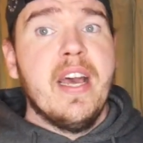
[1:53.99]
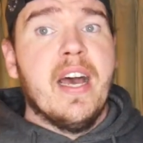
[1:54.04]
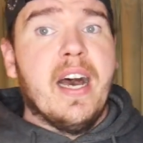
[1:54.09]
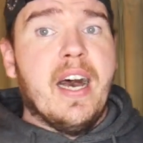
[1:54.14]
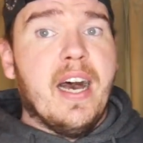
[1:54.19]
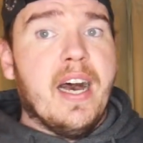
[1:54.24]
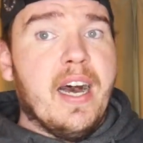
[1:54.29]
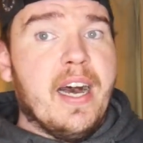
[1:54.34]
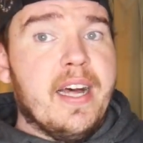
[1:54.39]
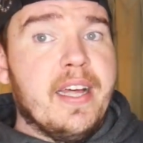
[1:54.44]

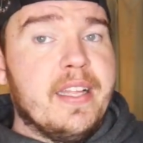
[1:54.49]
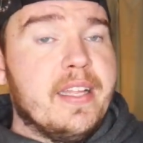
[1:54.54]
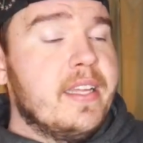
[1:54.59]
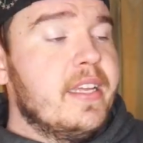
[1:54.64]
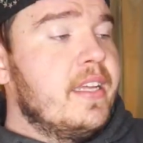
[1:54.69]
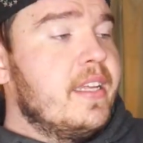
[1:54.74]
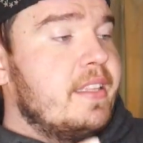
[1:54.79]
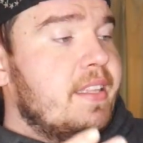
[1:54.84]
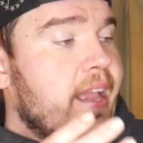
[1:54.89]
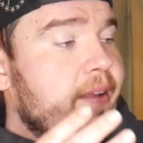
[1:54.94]
Uh,
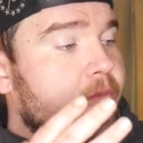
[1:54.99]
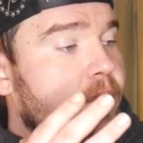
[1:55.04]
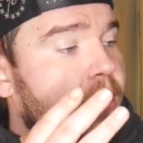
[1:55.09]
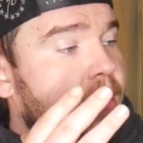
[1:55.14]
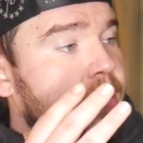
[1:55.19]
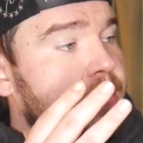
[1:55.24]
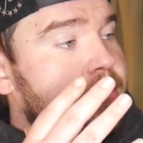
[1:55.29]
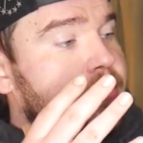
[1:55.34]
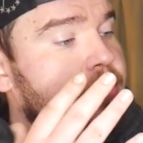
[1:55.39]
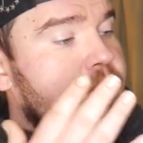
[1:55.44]
they
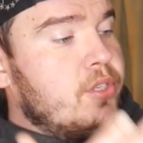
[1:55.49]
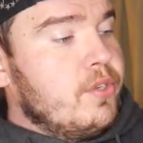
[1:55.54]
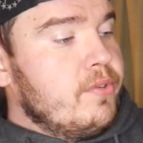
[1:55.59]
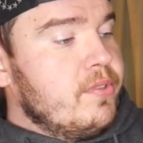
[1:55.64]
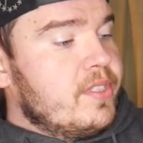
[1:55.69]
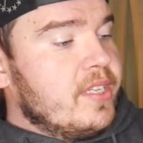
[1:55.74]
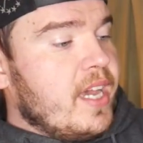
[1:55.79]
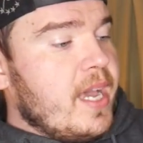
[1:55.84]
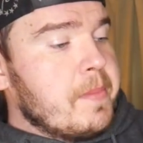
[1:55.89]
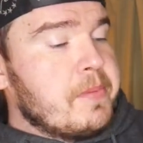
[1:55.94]
run two
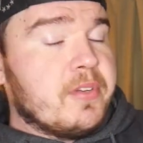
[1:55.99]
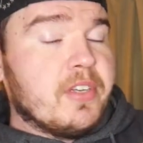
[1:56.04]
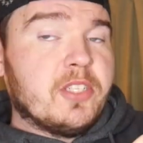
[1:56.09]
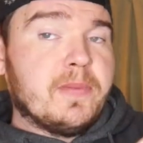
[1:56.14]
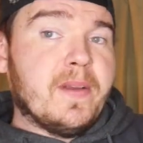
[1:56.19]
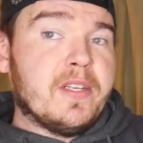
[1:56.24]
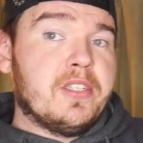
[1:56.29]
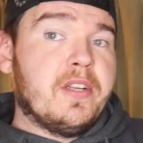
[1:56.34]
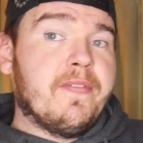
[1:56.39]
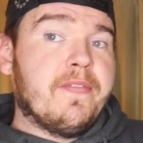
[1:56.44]
types,
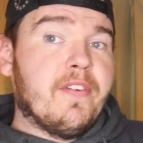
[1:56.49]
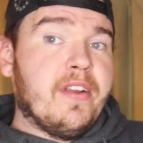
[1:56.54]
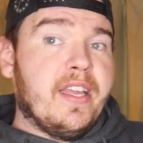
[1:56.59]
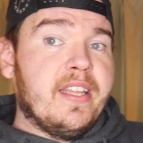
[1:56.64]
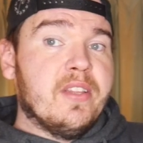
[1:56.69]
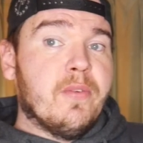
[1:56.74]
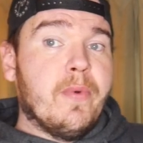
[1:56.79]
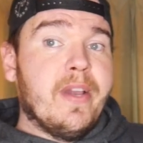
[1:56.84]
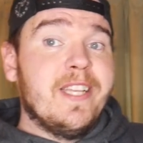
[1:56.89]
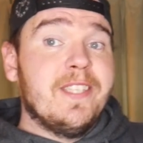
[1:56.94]
especially for in
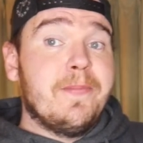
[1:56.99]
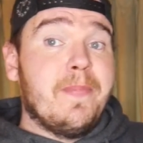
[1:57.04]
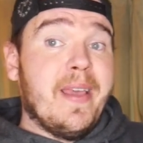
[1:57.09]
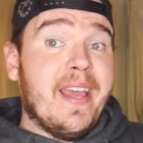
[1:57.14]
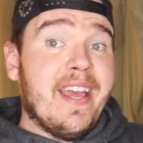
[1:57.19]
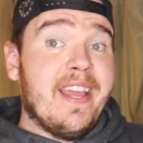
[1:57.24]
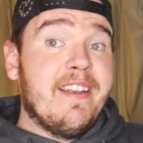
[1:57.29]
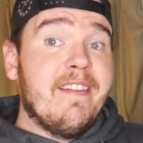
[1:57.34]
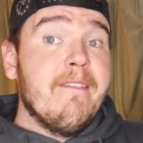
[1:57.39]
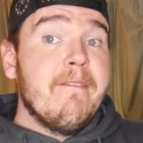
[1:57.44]
the
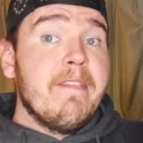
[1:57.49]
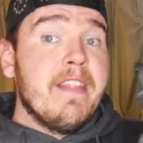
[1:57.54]
waistband.